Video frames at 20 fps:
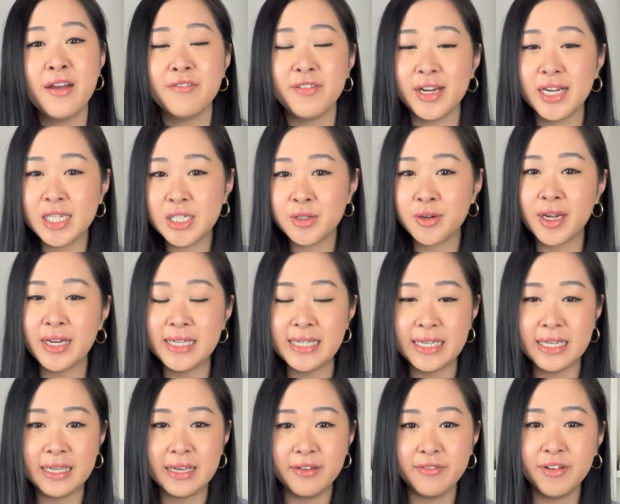very
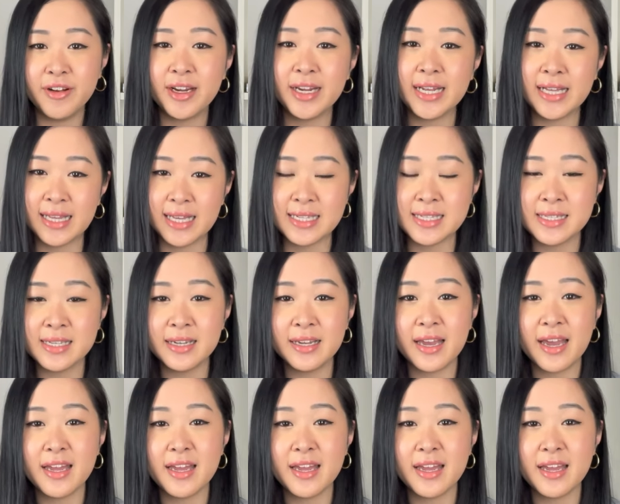trendy, very classic.